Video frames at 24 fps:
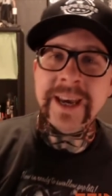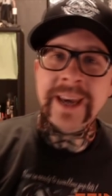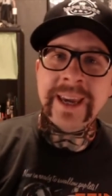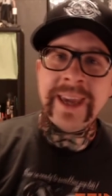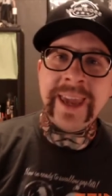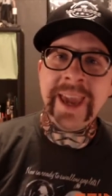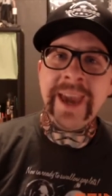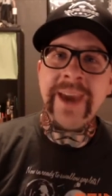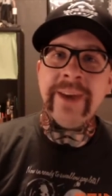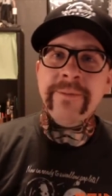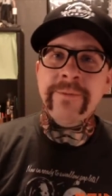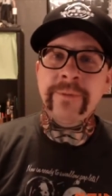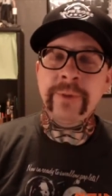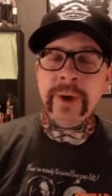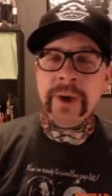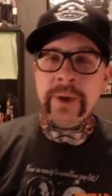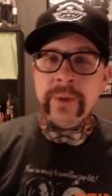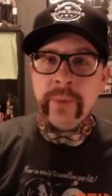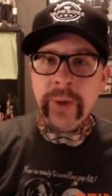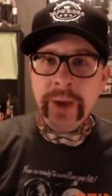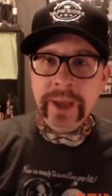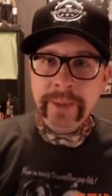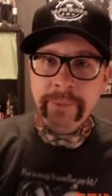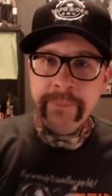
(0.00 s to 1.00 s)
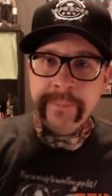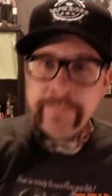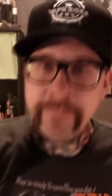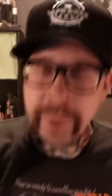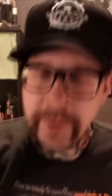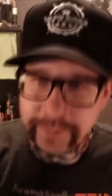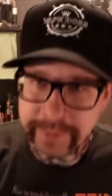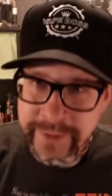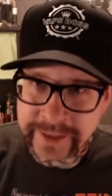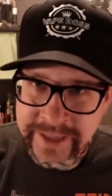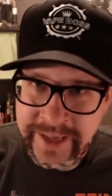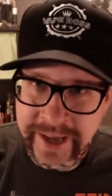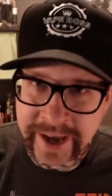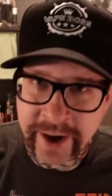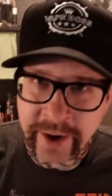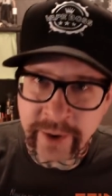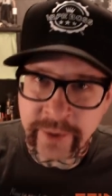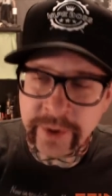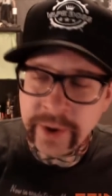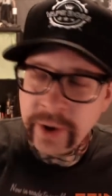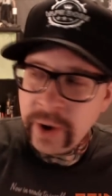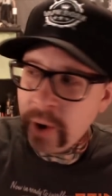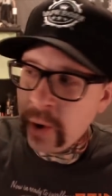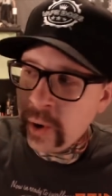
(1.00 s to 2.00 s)
I can't freaking wait. Put me
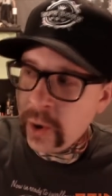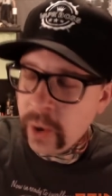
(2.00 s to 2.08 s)
down.